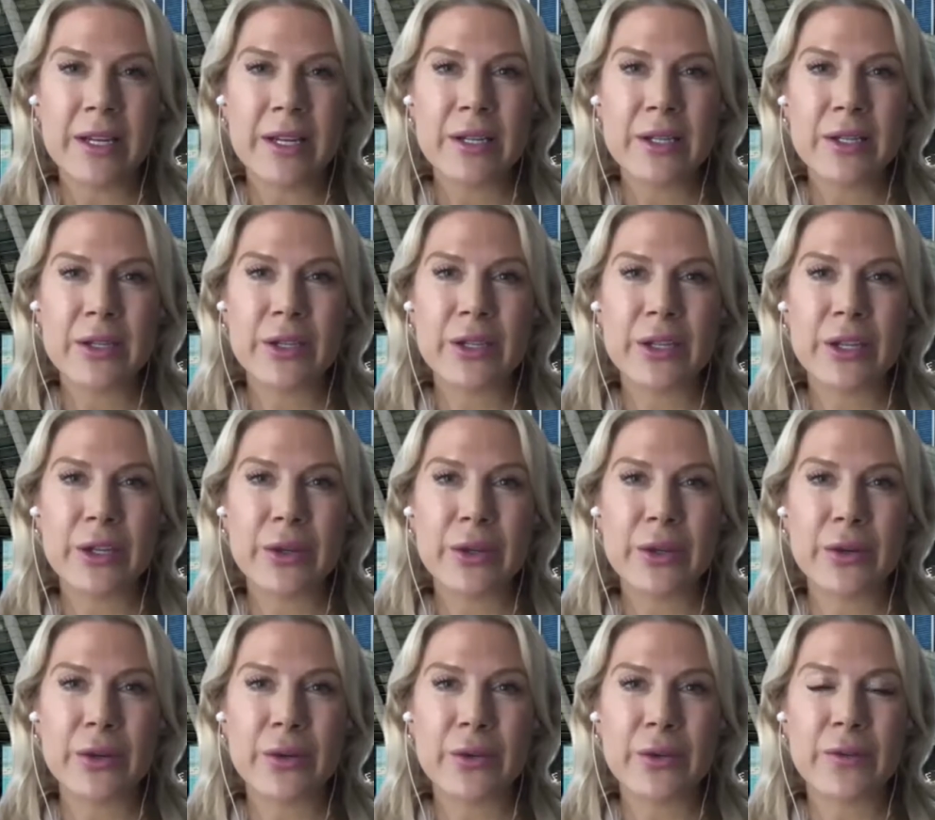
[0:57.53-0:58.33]
to
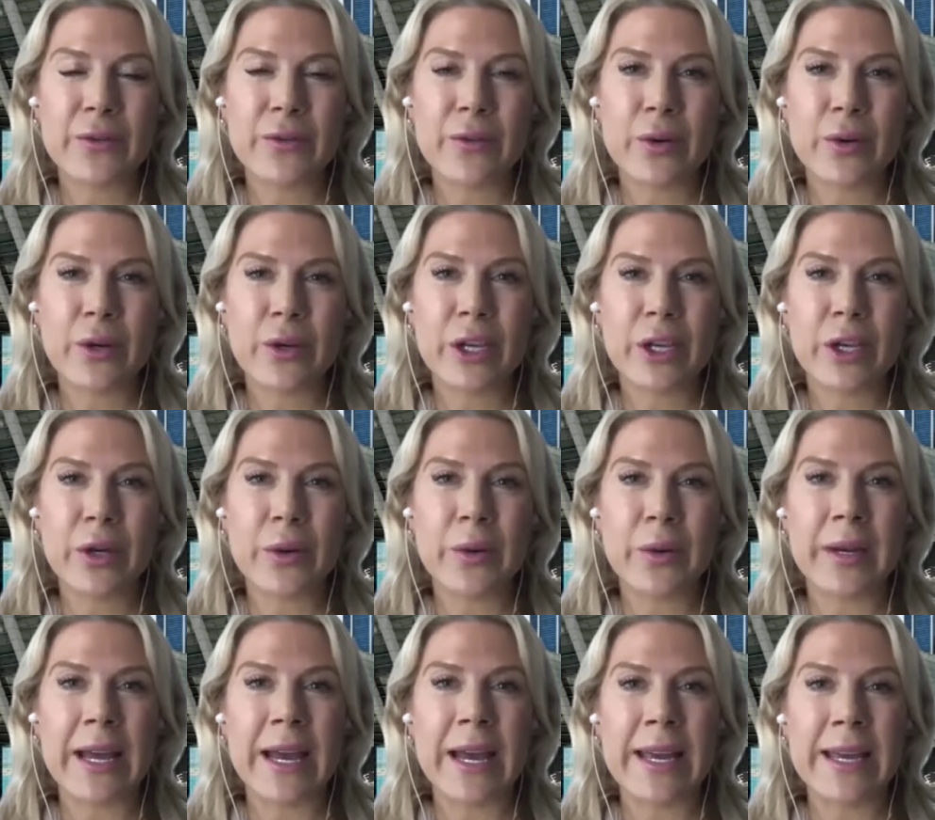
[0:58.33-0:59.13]
you for
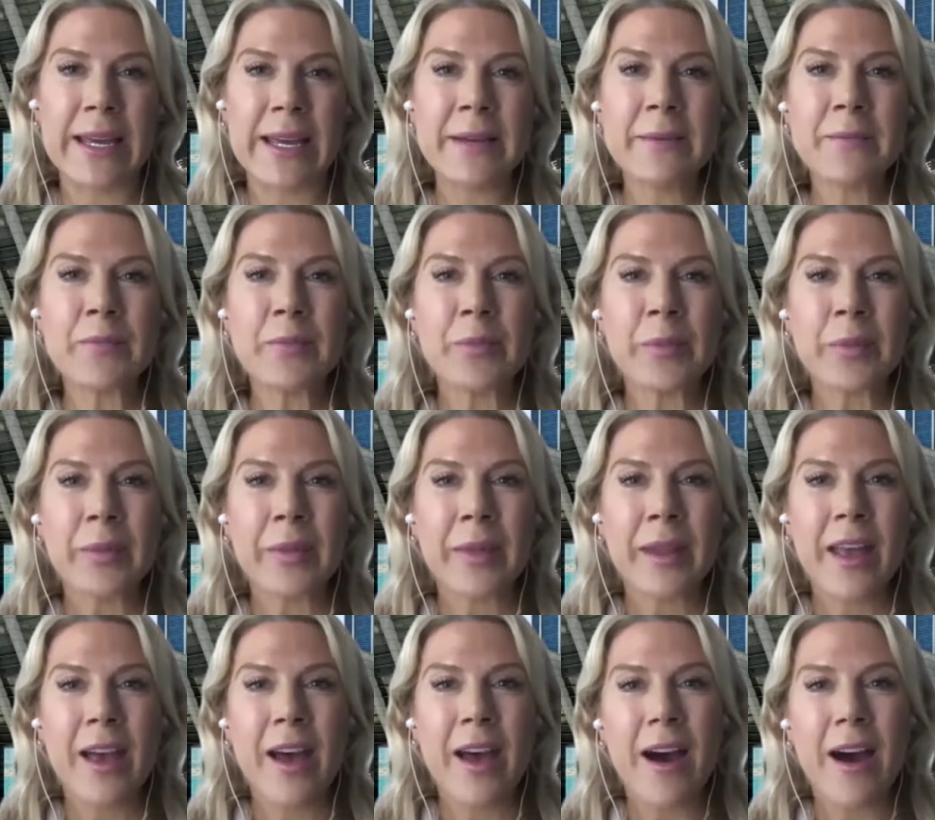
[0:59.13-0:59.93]
Q&A.
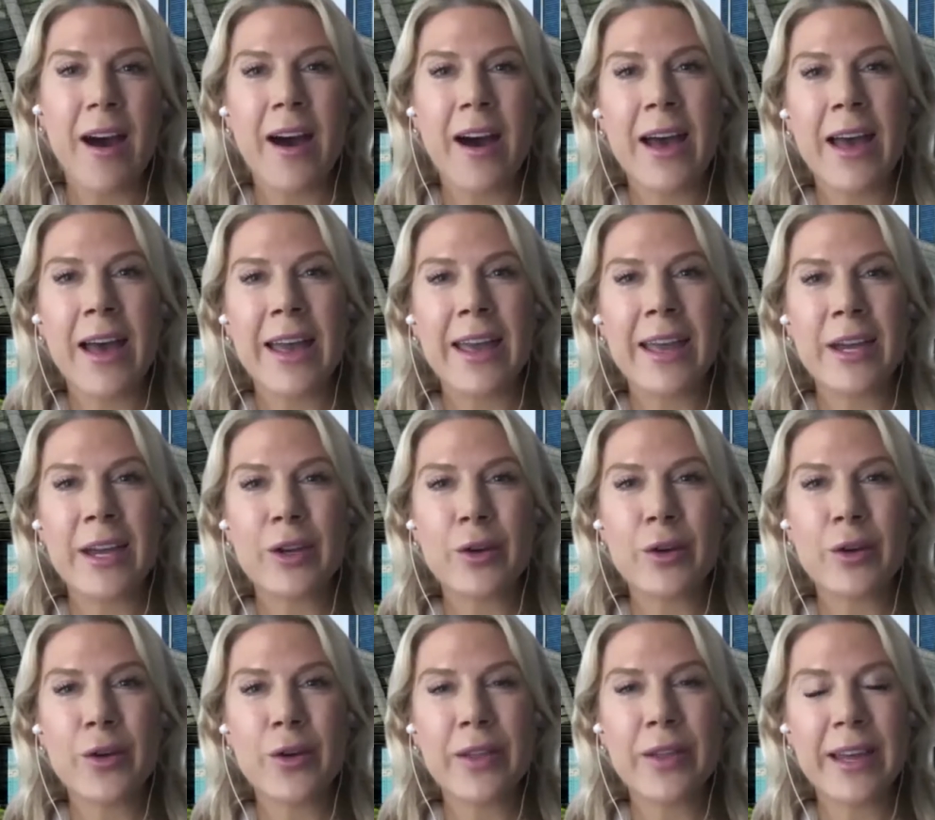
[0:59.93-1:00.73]
I
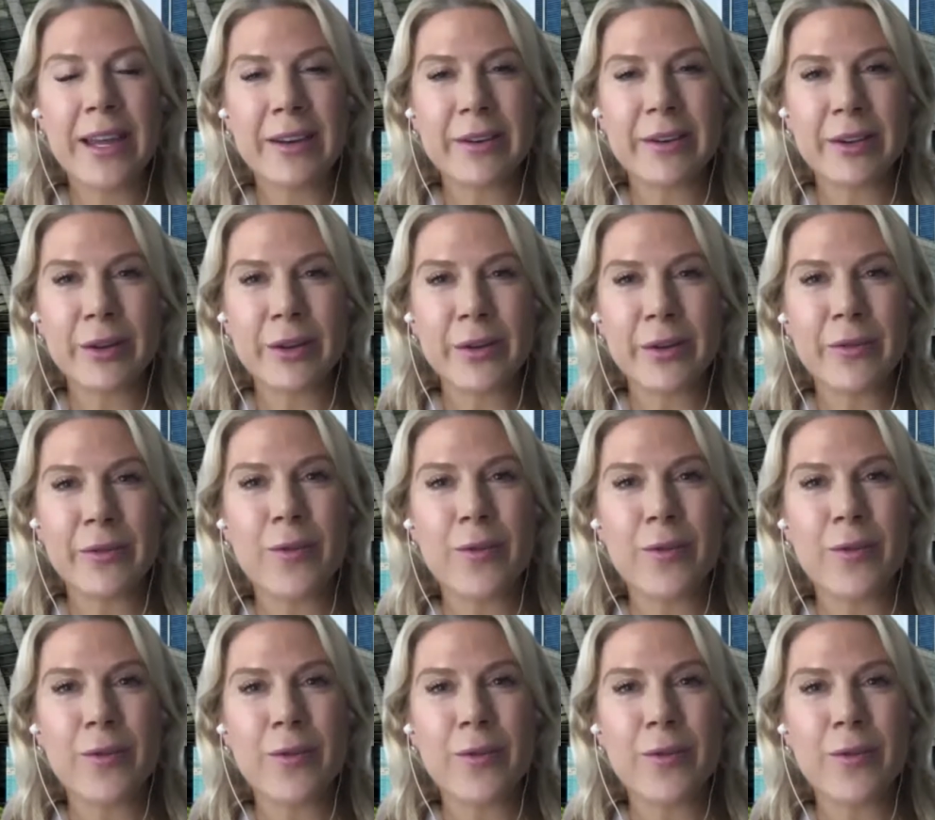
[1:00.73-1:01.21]
know that, 4